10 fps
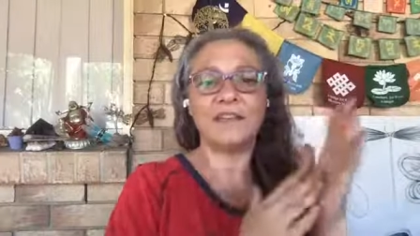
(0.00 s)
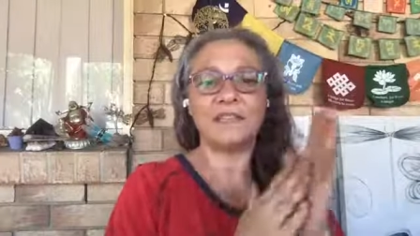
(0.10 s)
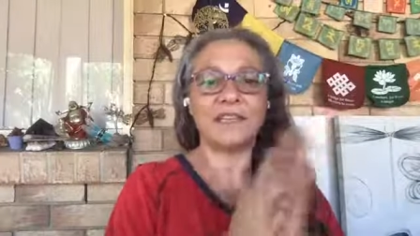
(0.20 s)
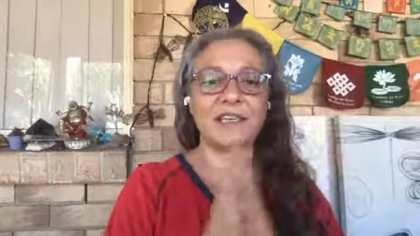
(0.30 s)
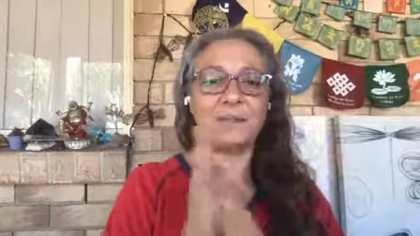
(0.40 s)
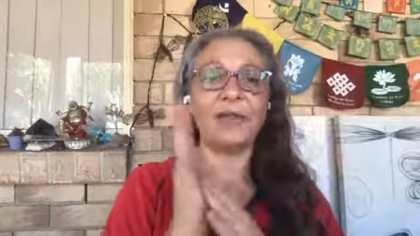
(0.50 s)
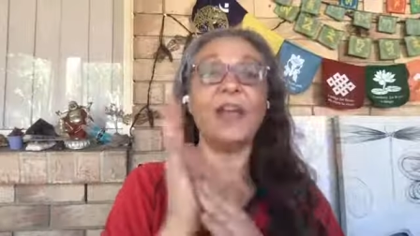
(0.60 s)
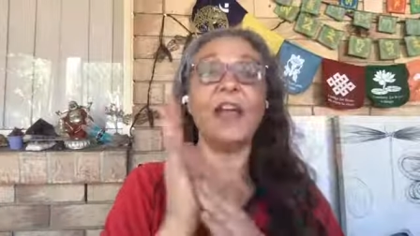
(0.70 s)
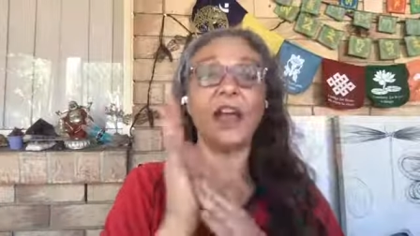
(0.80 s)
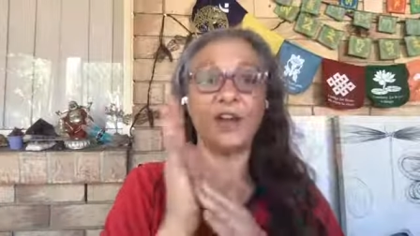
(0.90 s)
is said to be
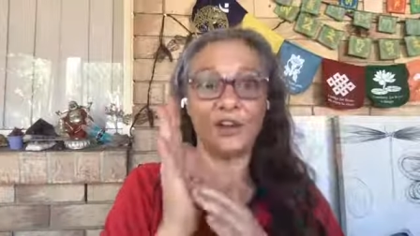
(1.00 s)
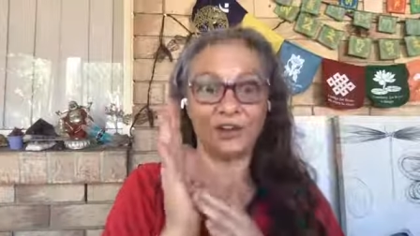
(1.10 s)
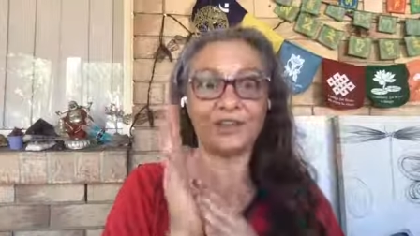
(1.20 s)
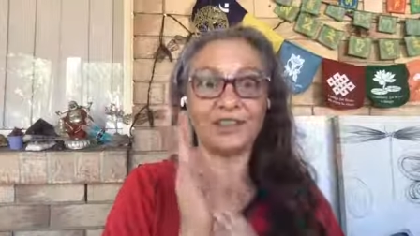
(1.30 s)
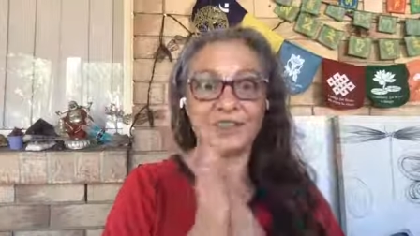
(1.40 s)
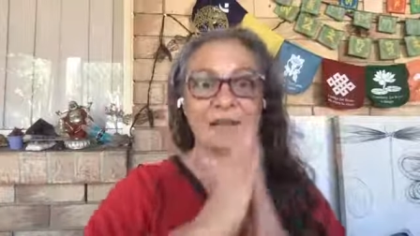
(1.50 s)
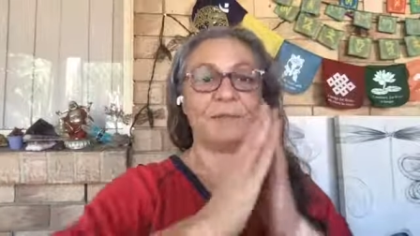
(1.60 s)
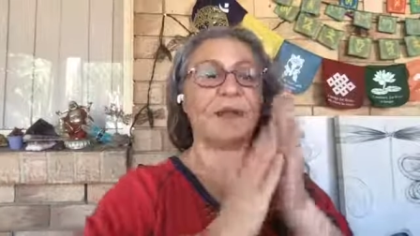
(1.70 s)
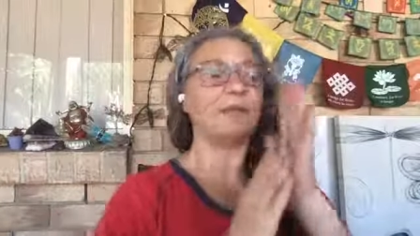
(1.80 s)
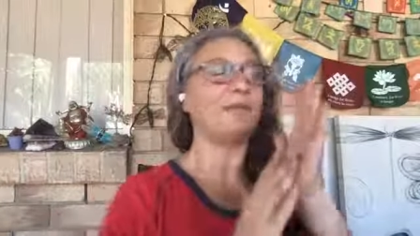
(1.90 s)
God's number.